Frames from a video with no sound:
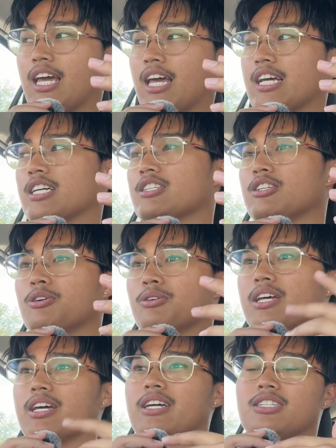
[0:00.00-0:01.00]
and know
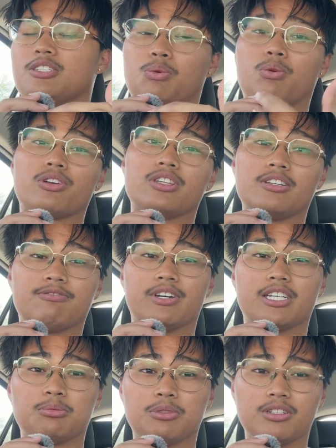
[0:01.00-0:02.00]
that it's a worthy
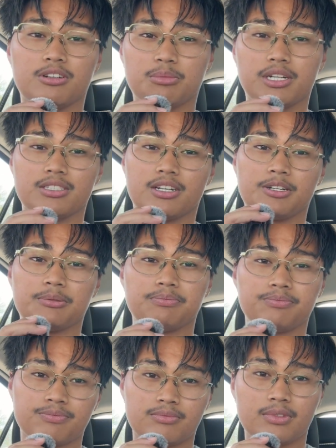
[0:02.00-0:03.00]
investment of my time,